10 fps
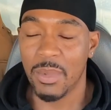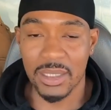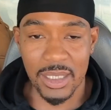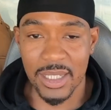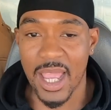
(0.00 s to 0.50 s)

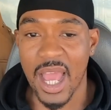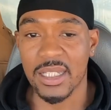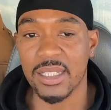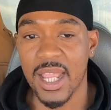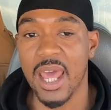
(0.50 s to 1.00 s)
but today
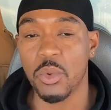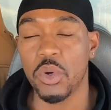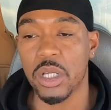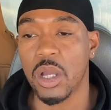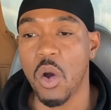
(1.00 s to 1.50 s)
I just kind
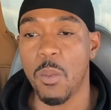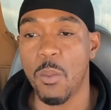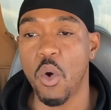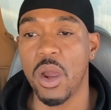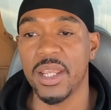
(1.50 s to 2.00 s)
of want to go
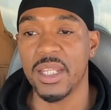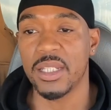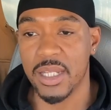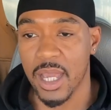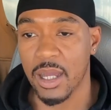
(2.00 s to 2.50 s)
more
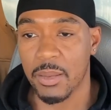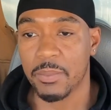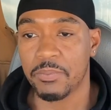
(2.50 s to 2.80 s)
in depth.